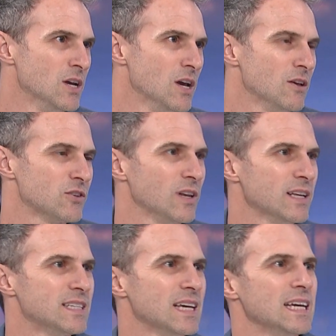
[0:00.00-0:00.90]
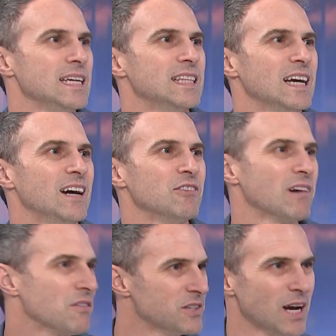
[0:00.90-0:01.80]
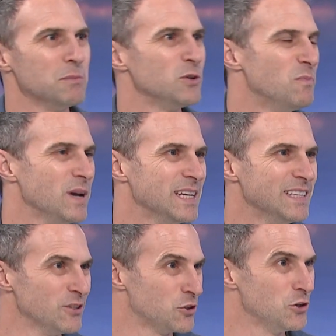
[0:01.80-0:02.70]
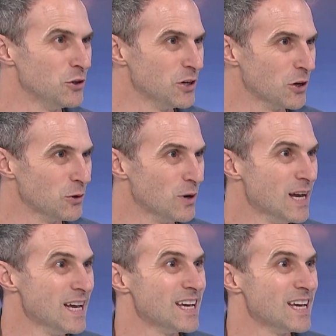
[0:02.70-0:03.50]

Yeah. So let's say the 100 other times you've been in the studio,